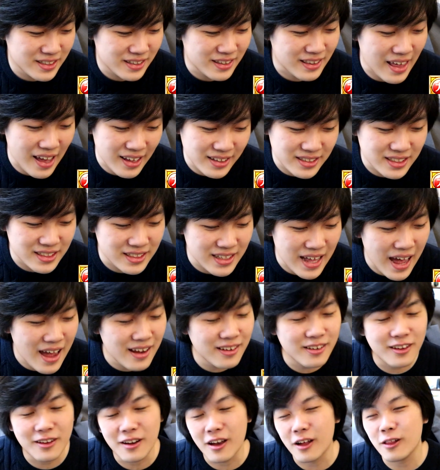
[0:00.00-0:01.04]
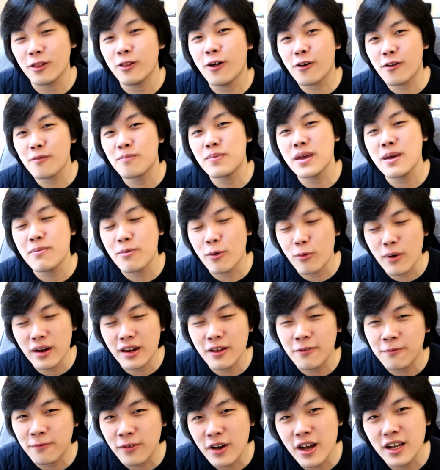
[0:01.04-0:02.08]
That standard, a lot of people, when
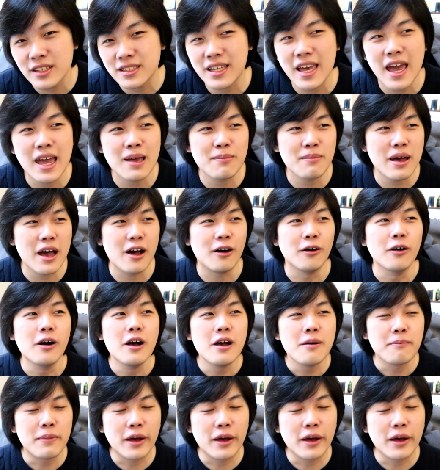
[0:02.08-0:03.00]
he first came out,